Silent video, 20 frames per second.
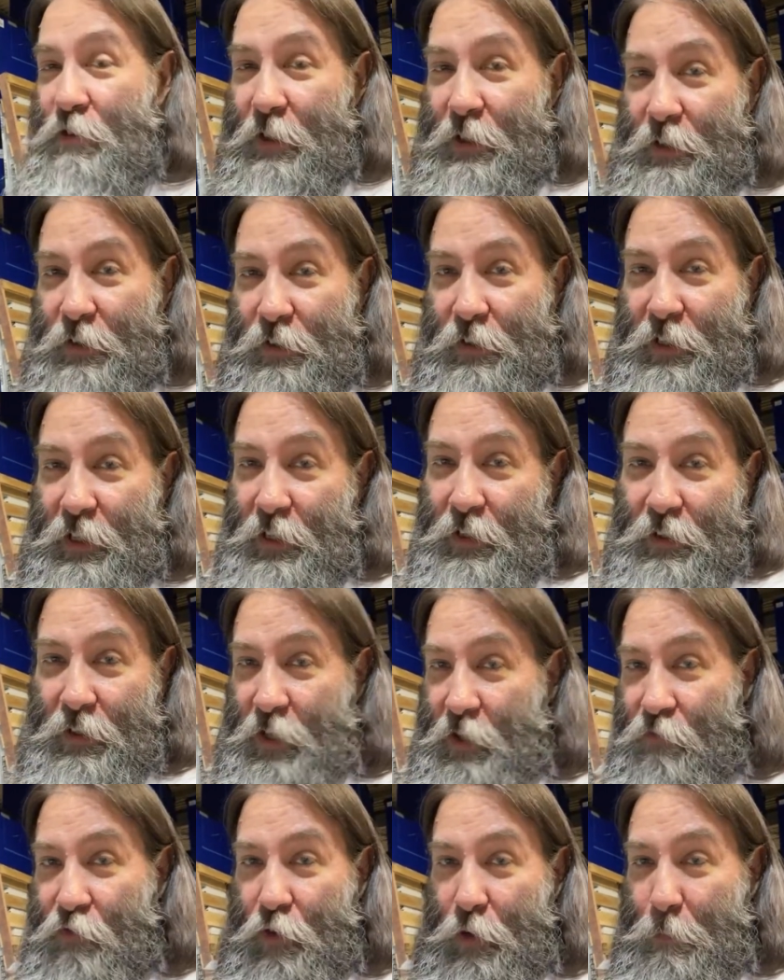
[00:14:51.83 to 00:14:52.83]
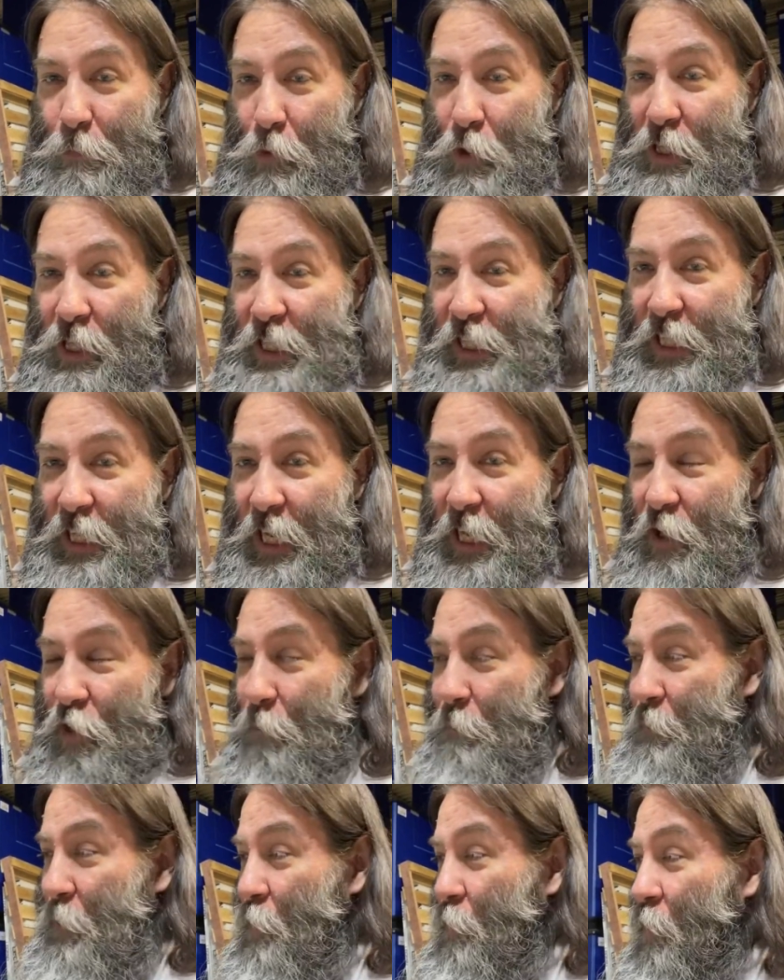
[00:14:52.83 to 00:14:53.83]
in love with printing, and I
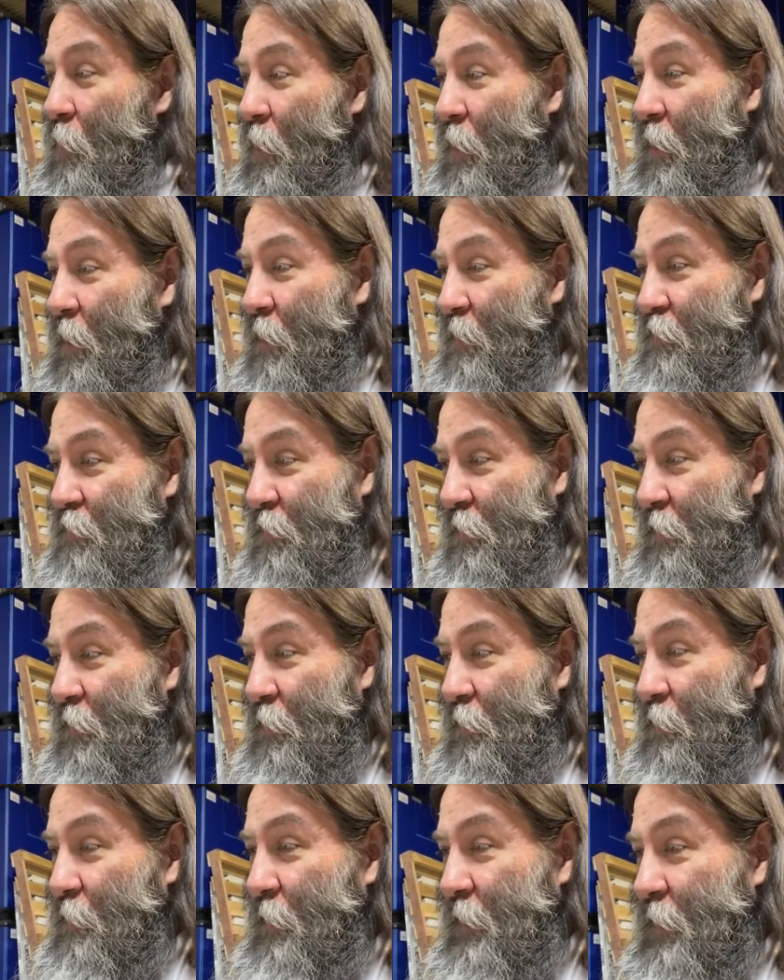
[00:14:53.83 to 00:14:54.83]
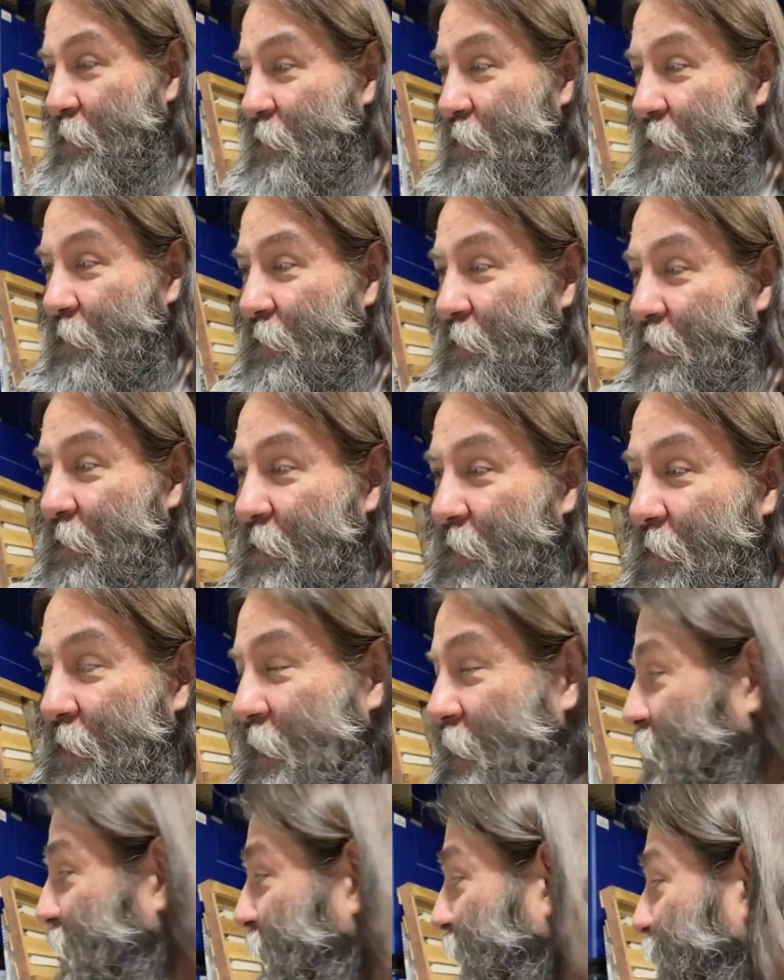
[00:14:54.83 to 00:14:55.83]
hope you all are too.
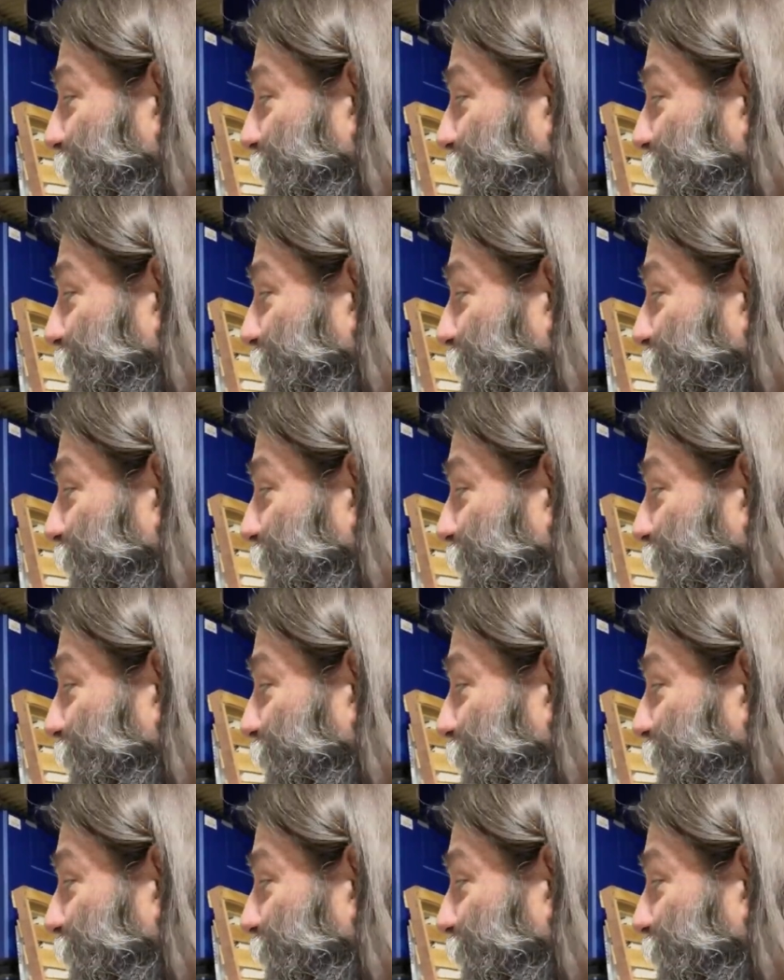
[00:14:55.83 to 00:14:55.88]
And I